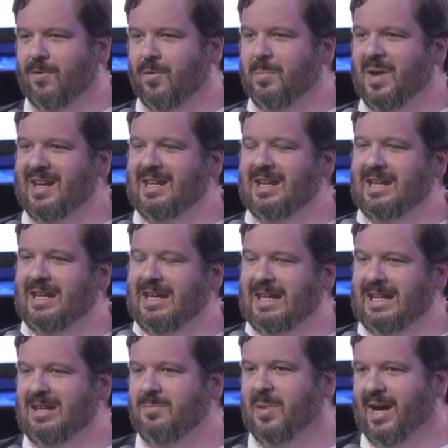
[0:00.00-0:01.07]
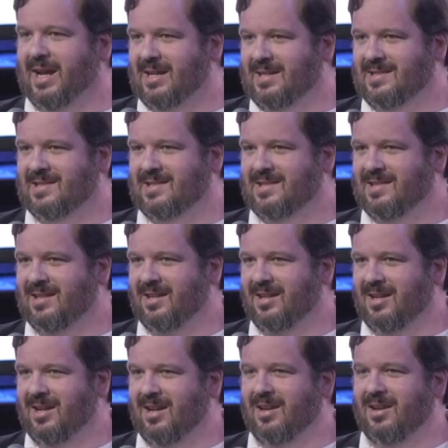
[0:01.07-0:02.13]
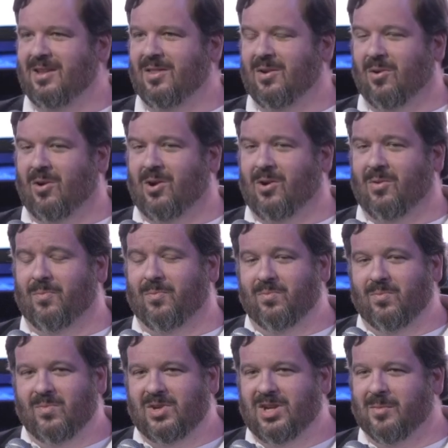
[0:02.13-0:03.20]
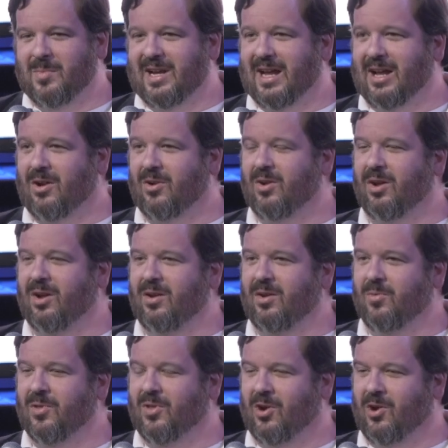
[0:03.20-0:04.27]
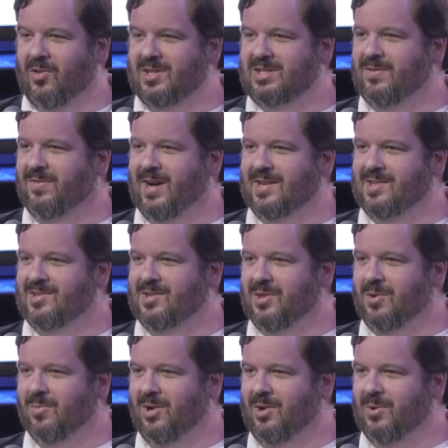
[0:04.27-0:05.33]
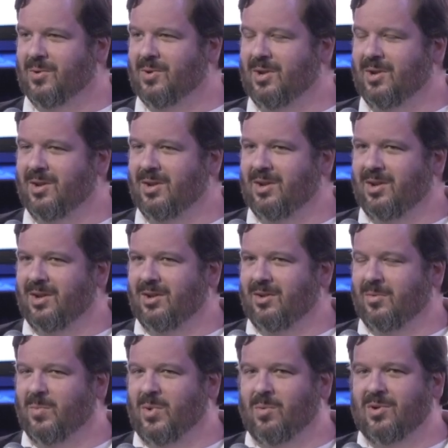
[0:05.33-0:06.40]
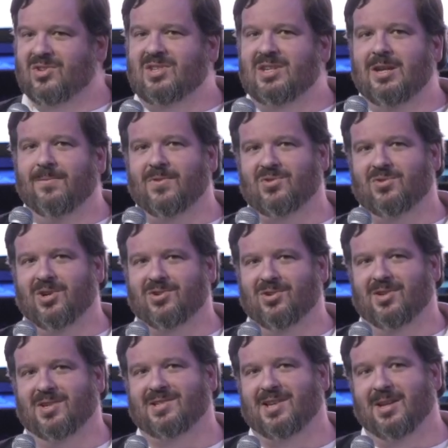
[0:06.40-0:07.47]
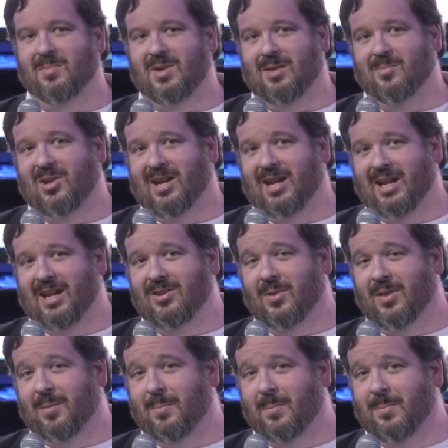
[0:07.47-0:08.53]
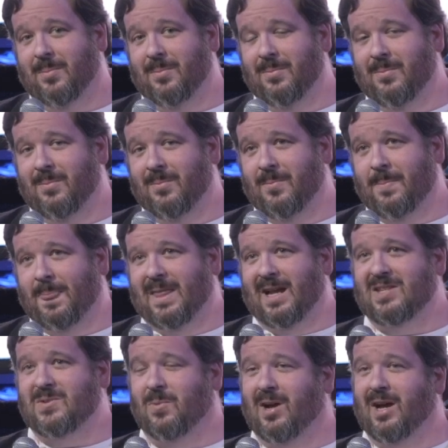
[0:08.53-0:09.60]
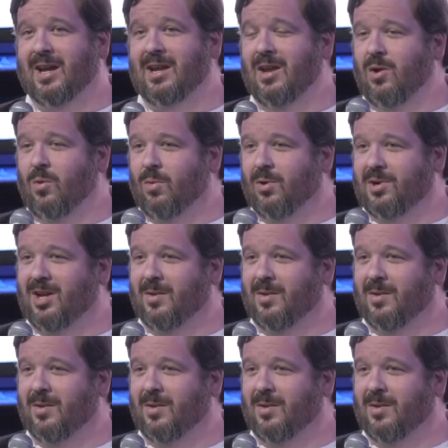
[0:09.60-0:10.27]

for making e-bikes. They're all coming out with all these devices on the road, but where's the infrastructure that's going to be able to handle them? That's why we're